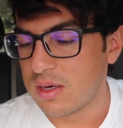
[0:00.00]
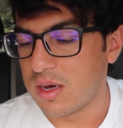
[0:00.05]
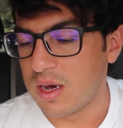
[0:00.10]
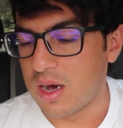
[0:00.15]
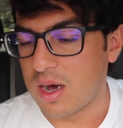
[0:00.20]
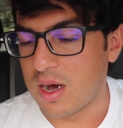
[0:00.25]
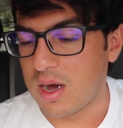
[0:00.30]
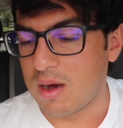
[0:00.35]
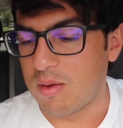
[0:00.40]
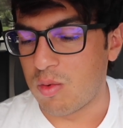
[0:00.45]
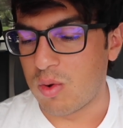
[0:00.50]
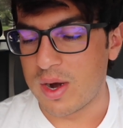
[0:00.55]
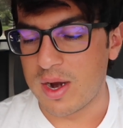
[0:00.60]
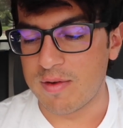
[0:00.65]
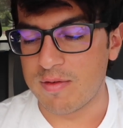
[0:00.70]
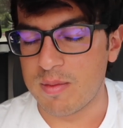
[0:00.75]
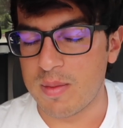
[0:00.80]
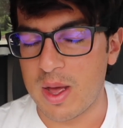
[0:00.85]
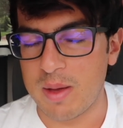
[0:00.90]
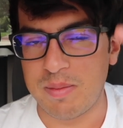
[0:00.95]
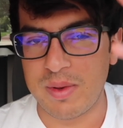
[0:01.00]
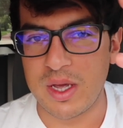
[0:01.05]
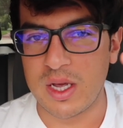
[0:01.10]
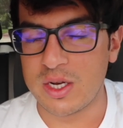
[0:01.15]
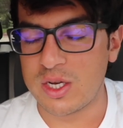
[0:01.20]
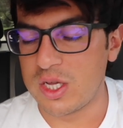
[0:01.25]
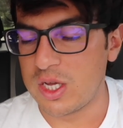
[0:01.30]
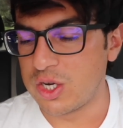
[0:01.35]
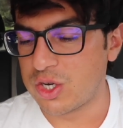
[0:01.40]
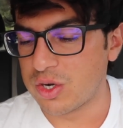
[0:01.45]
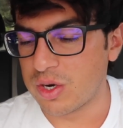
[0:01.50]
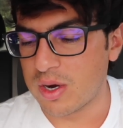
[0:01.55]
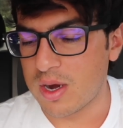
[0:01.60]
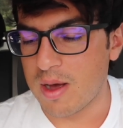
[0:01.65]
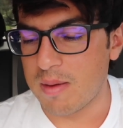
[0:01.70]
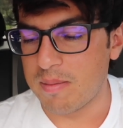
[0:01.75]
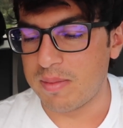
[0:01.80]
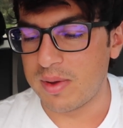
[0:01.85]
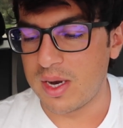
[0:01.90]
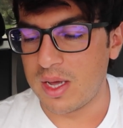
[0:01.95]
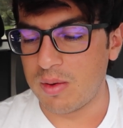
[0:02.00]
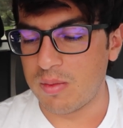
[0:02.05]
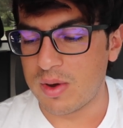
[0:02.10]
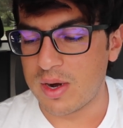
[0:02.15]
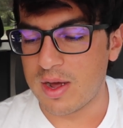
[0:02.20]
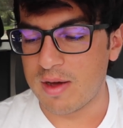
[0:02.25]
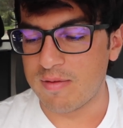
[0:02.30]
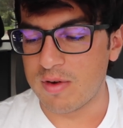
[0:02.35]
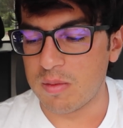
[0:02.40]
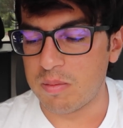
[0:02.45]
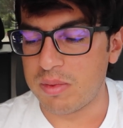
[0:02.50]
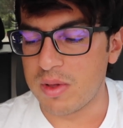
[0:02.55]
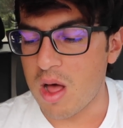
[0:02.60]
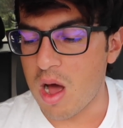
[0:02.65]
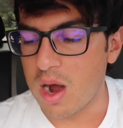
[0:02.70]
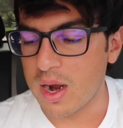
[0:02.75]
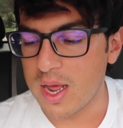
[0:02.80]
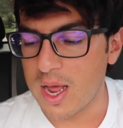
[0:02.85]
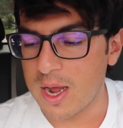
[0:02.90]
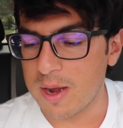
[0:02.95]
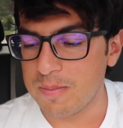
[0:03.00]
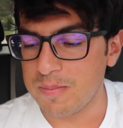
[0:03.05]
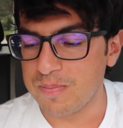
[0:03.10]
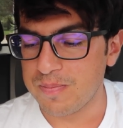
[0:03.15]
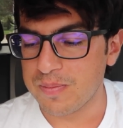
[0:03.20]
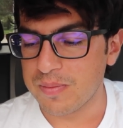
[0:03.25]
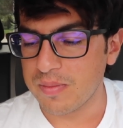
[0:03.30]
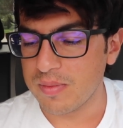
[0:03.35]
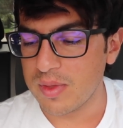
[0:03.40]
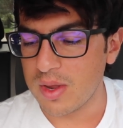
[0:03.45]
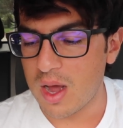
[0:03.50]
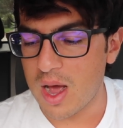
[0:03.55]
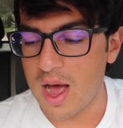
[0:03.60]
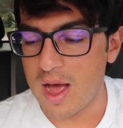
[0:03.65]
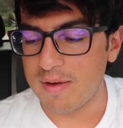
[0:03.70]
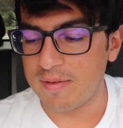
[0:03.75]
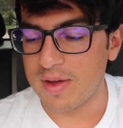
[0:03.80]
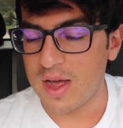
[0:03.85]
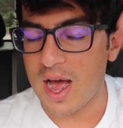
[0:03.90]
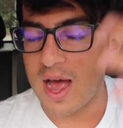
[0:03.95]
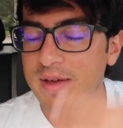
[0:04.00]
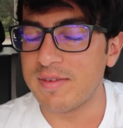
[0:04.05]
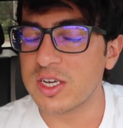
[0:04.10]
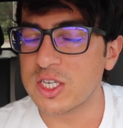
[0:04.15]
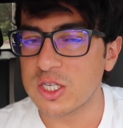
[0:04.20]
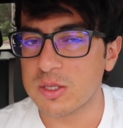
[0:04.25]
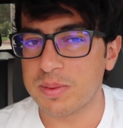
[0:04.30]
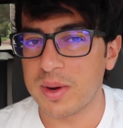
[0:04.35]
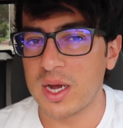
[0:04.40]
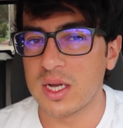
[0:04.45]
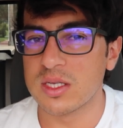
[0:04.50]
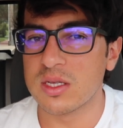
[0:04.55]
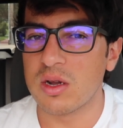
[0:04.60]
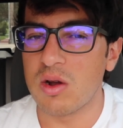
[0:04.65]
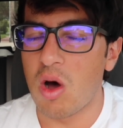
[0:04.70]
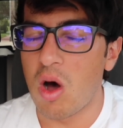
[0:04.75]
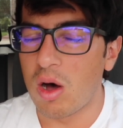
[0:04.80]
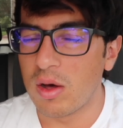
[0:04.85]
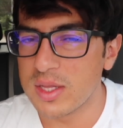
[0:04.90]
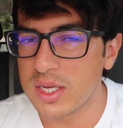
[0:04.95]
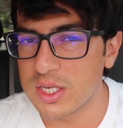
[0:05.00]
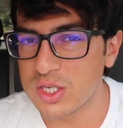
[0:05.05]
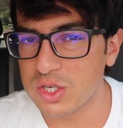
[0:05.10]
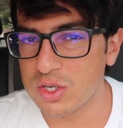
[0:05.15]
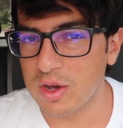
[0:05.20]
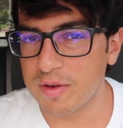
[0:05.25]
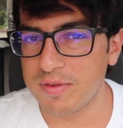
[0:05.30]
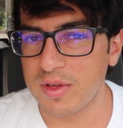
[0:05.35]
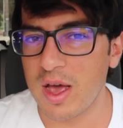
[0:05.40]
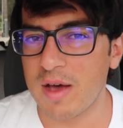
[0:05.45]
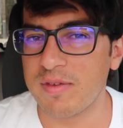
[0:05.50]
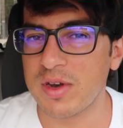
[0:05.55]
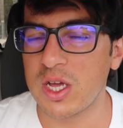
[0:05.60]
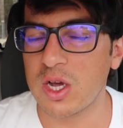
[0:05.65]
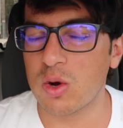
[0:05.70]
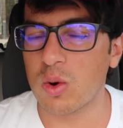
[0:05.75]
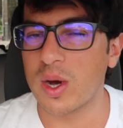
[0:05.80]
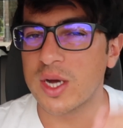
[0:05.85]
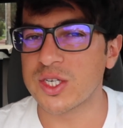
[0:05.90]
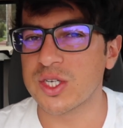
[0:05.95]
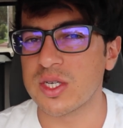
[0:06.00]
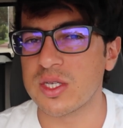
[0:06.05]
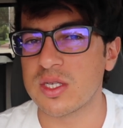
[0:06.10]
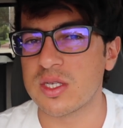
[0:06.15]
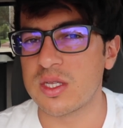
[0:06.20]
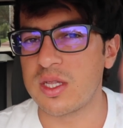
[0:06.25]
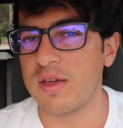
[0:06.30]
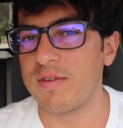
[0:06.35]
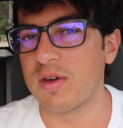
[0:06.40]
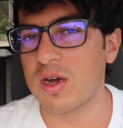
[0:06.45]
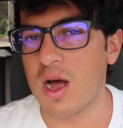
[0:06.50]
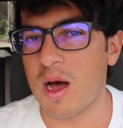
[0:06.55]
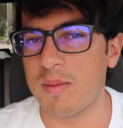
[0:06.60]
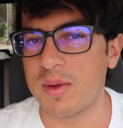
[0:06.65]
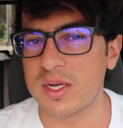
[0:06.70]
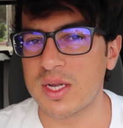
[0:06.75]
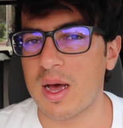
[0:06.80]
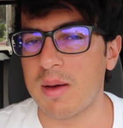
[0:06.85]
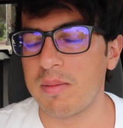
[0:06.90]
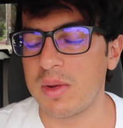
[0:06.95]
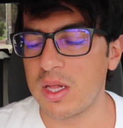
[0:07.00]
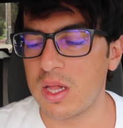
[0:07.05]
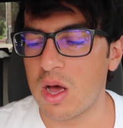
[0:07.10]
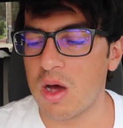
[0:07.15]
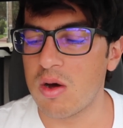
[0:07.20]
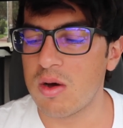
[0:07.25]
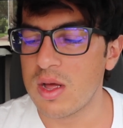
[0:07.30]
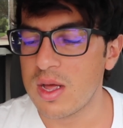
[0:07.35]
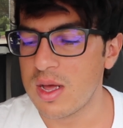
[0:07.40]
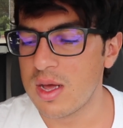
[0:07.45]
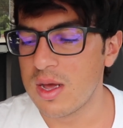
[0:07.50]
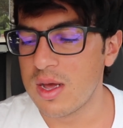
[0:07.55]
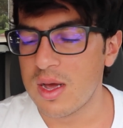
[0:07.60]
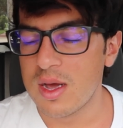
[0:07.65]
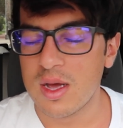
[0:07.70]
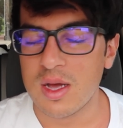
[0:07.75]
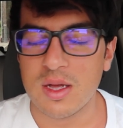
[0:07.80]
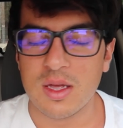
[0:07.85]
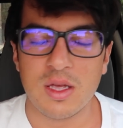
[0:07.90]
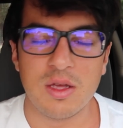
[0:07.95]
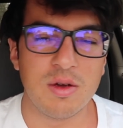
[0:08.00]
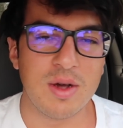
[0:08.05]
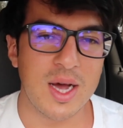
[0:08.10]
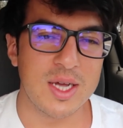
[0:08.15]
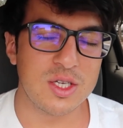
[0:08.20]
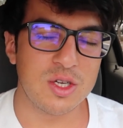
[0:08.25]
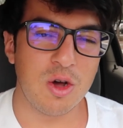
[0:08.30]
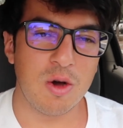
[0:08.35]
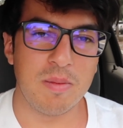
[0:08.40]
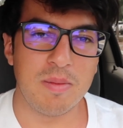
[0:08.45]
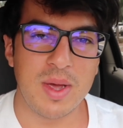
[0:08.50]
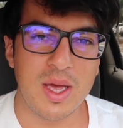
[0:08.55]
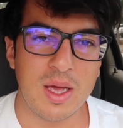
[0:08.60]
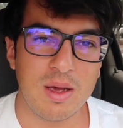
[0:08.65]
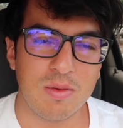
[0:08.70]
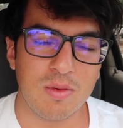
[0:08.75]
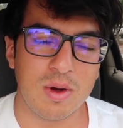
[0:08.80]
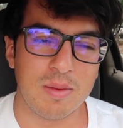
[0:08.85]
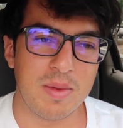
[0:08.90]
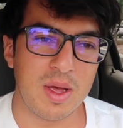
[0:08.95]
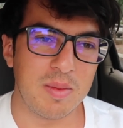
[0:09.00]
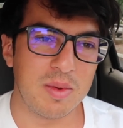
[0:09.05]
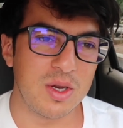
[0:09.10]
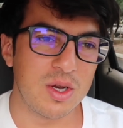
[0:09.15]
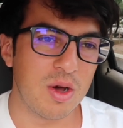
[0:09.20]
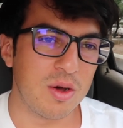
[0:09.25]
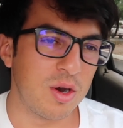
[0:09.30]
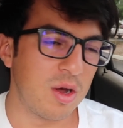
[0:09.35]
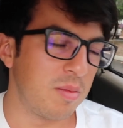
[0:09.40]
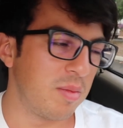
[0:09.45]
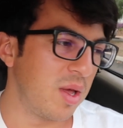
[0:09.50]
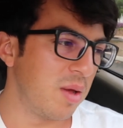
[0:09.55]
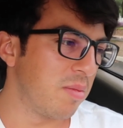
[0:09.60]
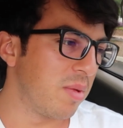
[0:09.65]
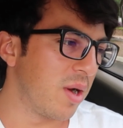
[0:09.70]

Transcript: um, whatever it might be, t-shirt company, whatever, blogging. I've, I've experienced on all these, so if you have any questions, leave a comment down below. You guys know me, well maybe you don't know me,